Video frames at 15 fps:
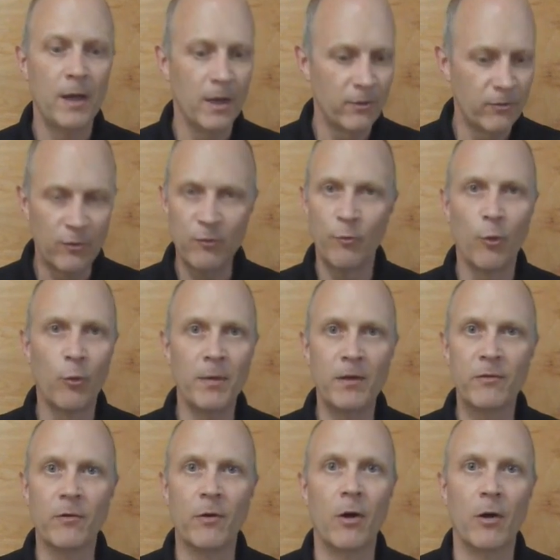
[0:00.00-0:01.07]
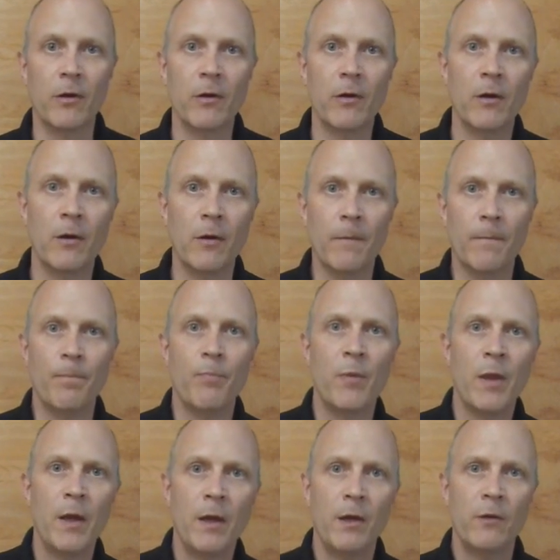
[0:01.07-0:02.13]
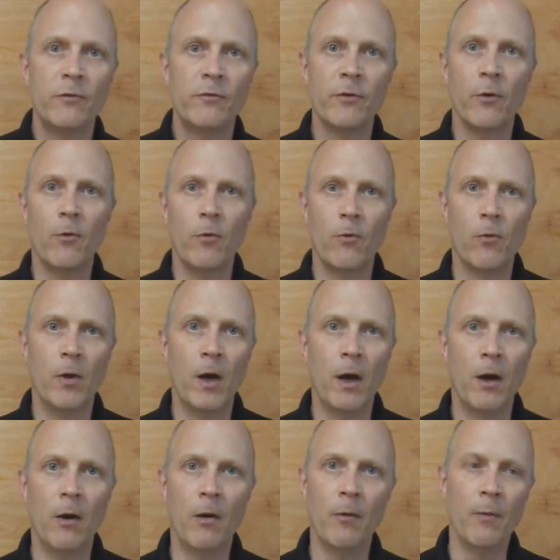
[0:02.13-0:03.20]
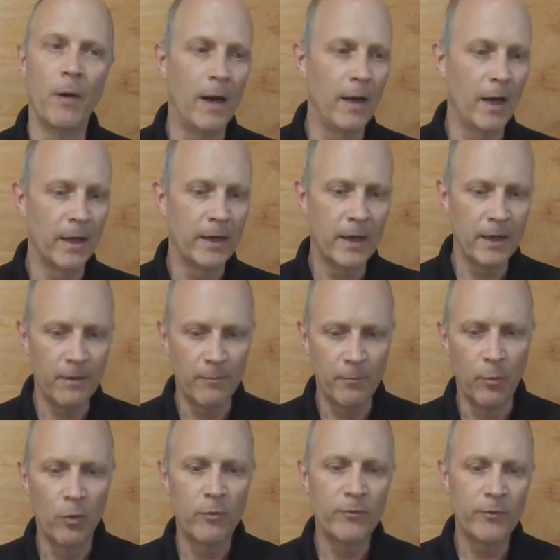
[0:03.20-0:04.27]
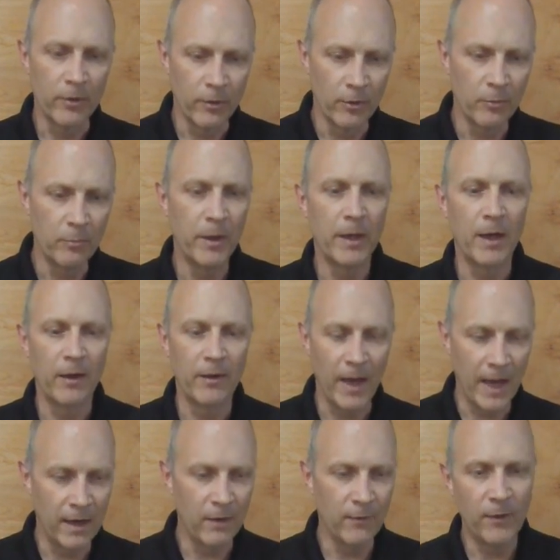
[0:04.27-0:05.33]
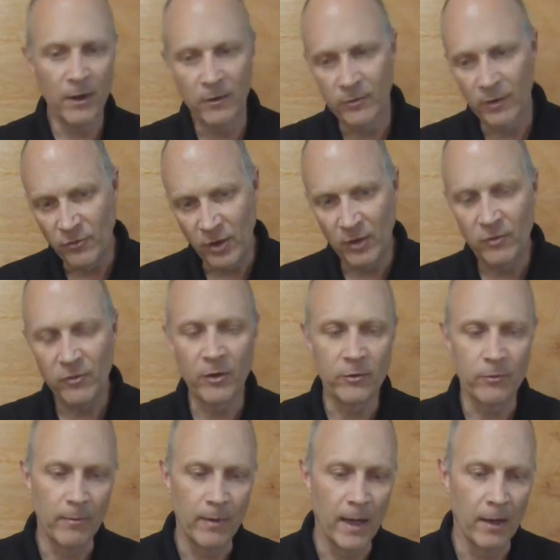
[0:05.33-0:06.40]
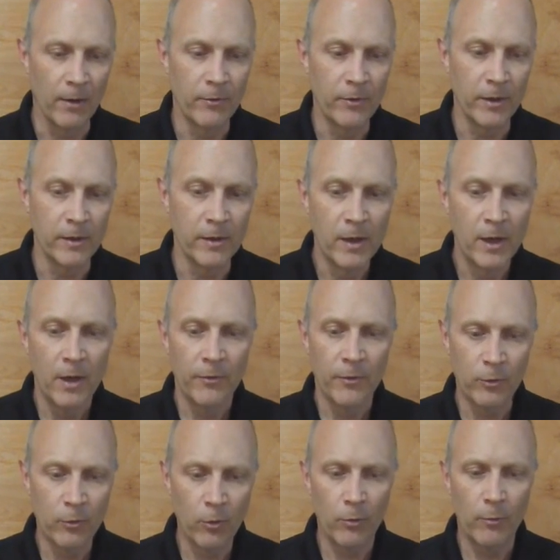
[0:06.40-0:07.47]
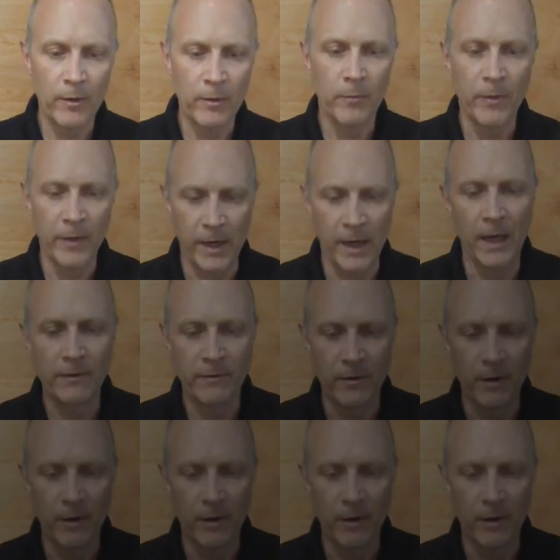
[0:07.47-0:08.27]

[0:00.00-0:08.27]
It's just 4 beats long. So I kind of morphed it a little bit. I added things, I changed things around, and the core rhythm that I ended